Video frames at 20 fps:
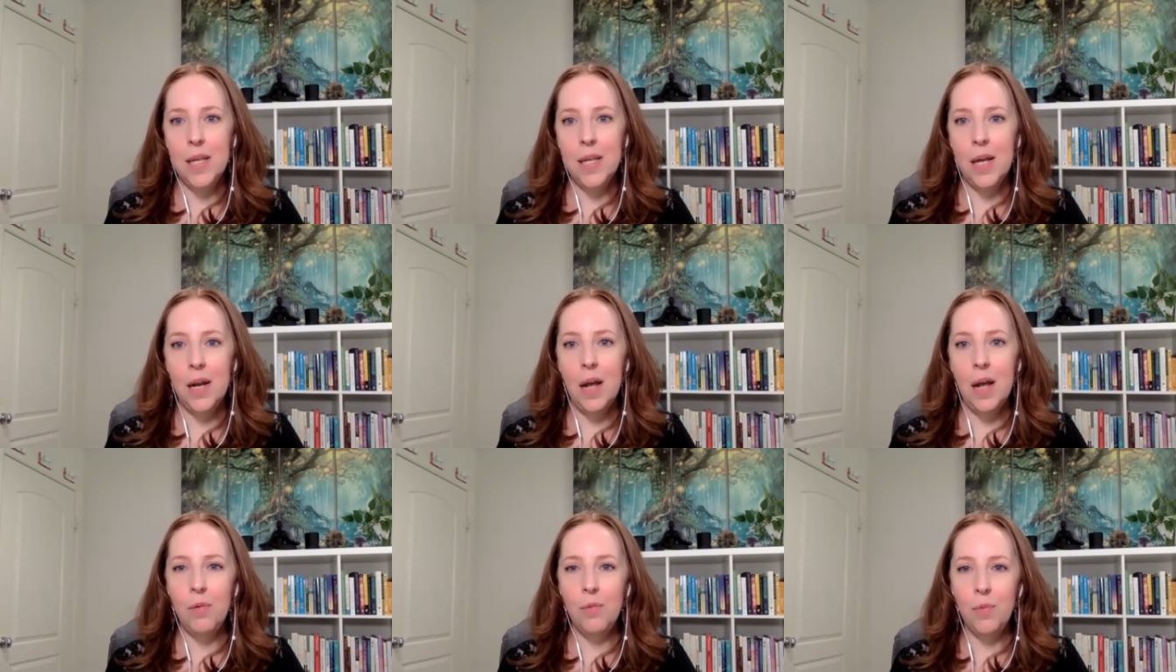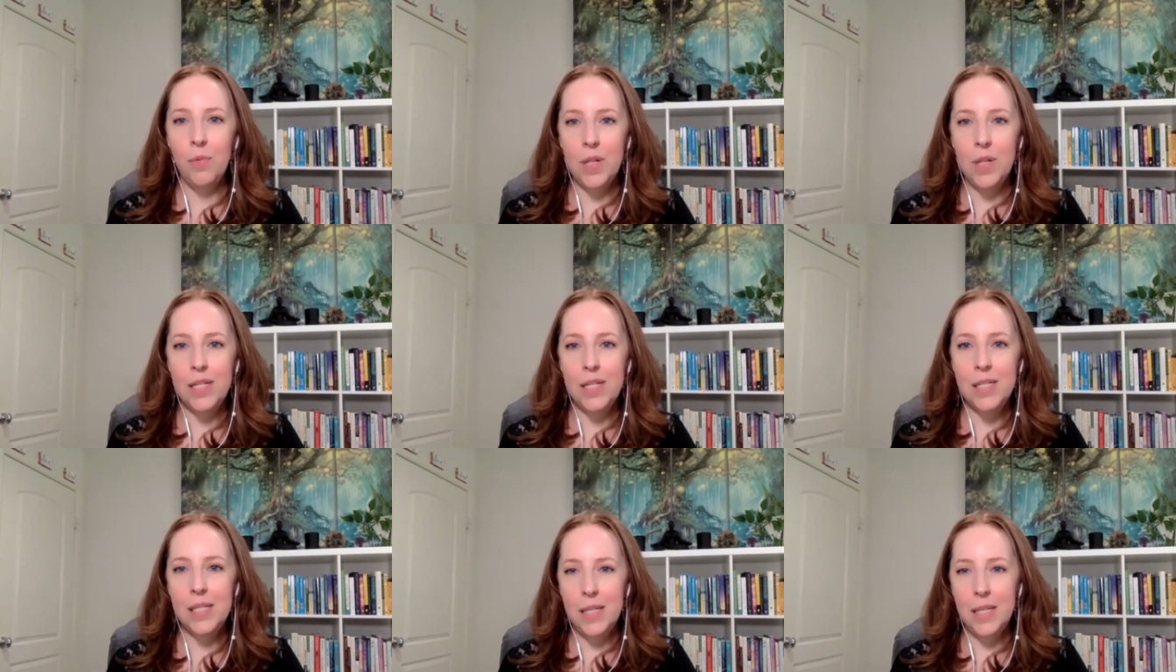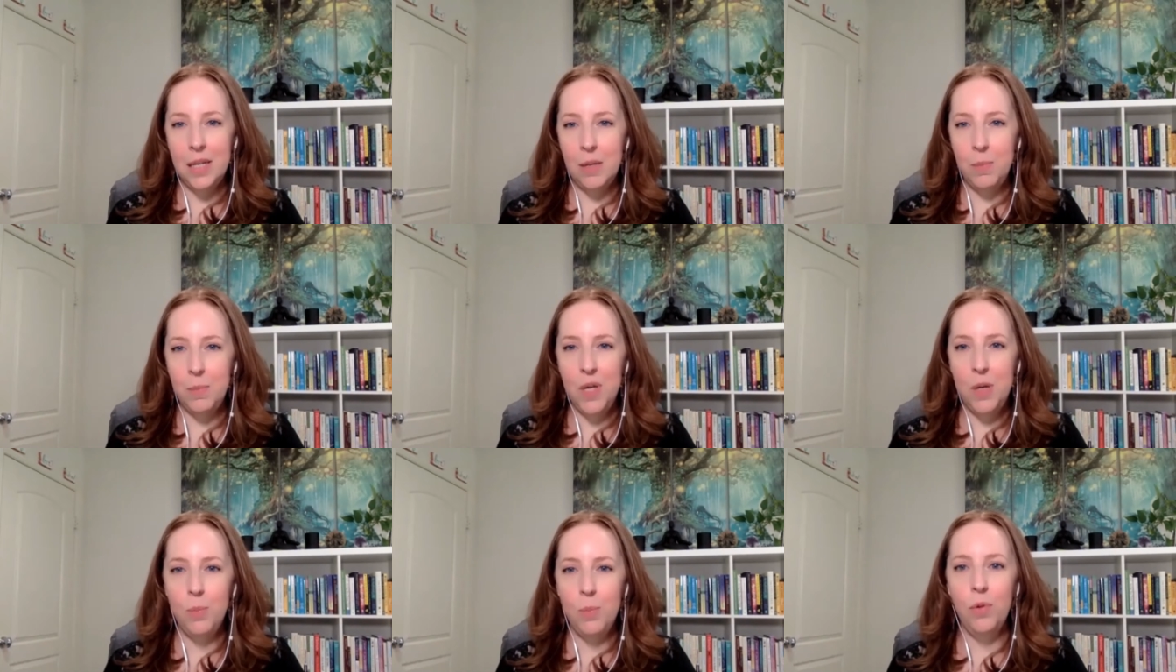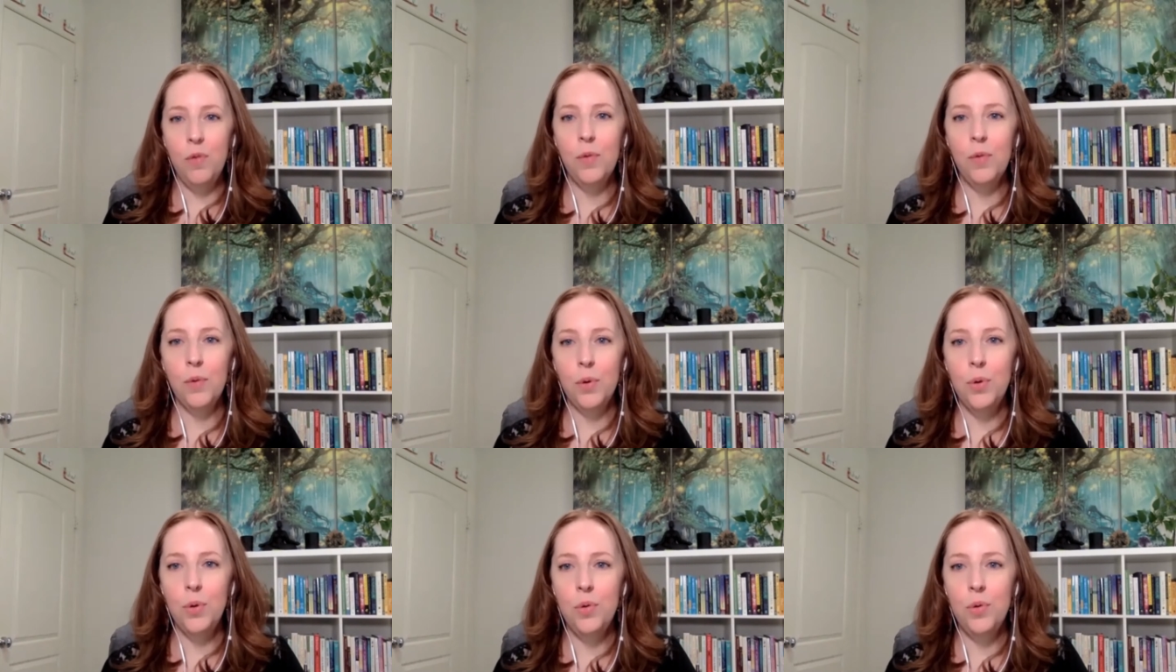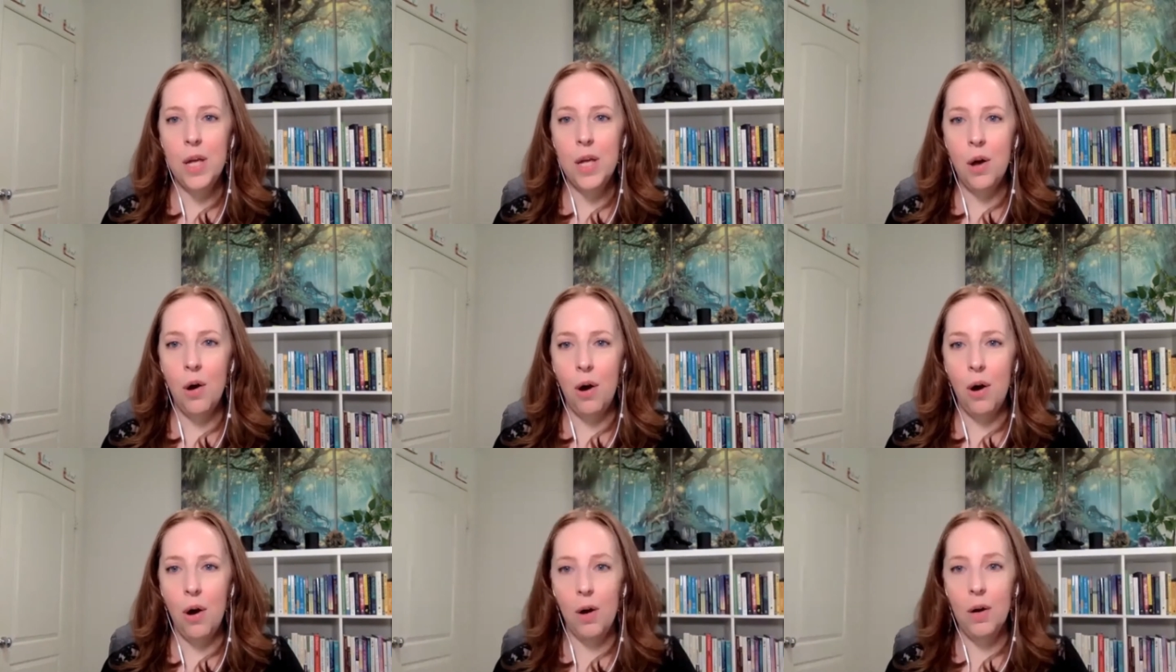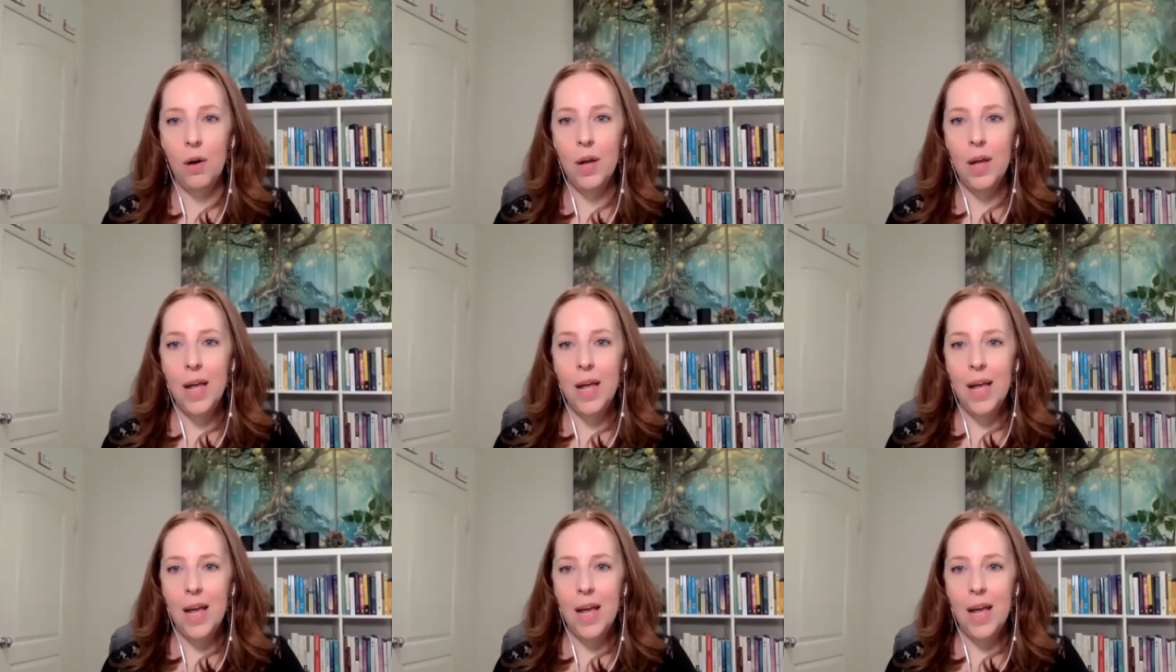that I really see people for who they are,